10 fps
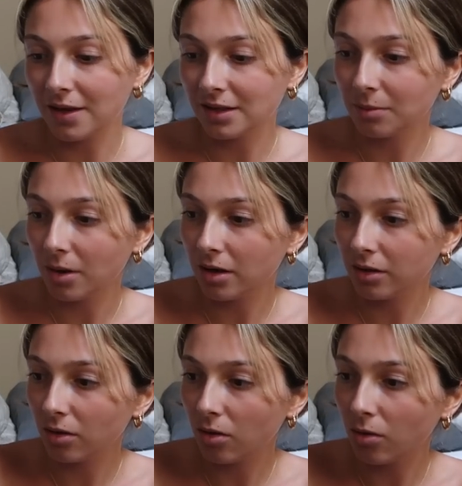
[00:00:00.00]
this
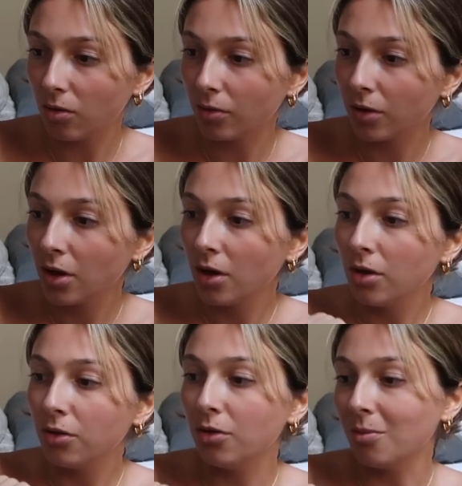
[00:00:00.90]
one called
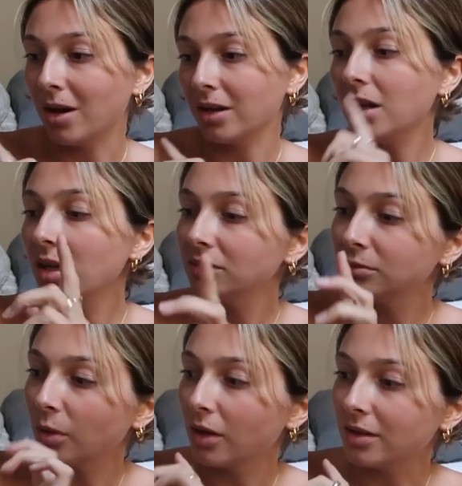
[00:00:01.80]
Humana
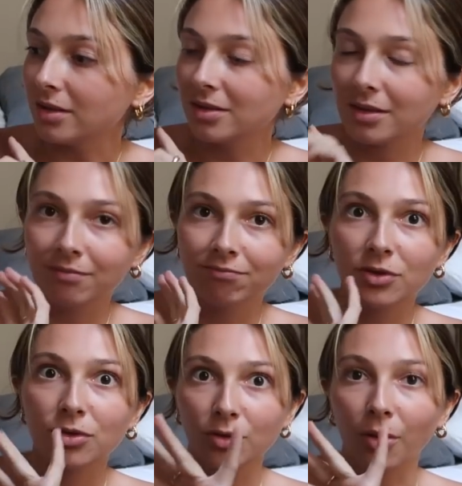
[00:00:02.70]
was
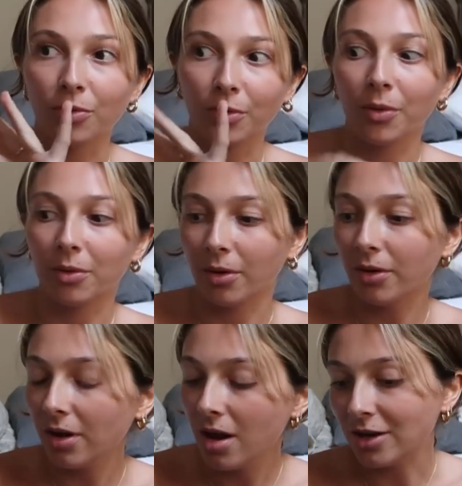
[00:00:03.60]
so
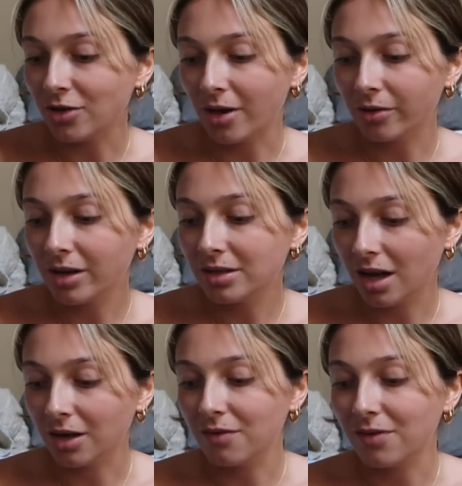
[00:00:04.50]
good. I tried on a
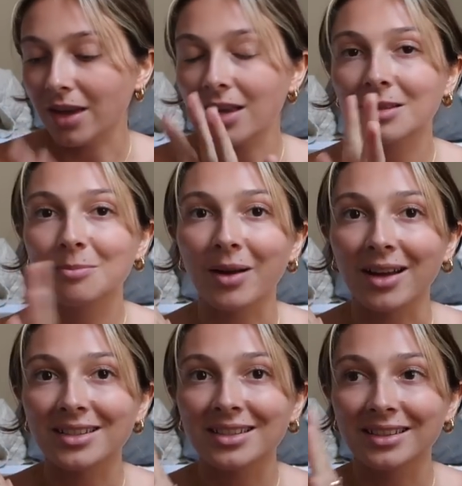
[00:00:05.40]
ton of things,
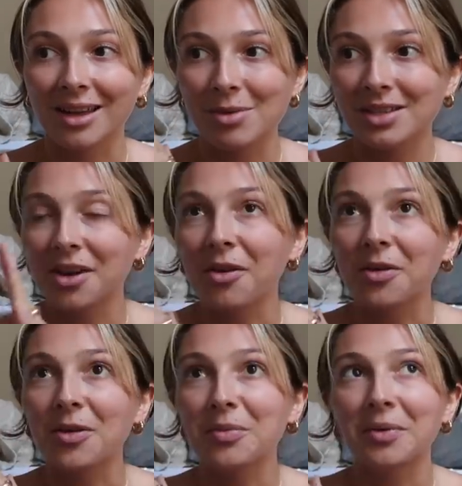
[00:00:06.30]
but let me tell
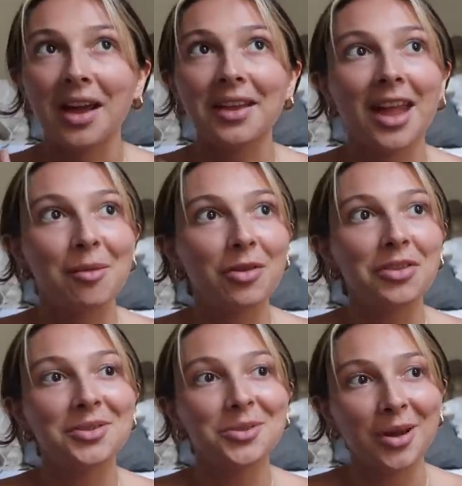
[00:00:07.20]
you, when I came on
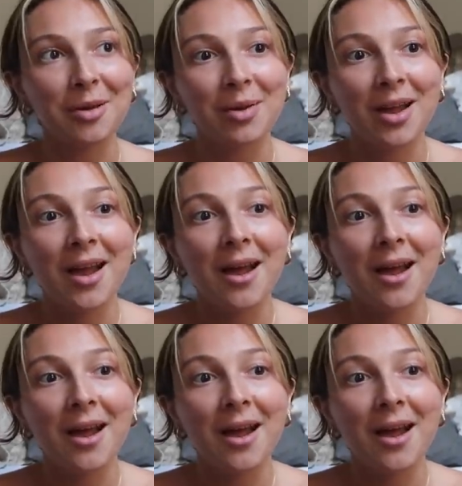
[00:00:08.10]
this trip,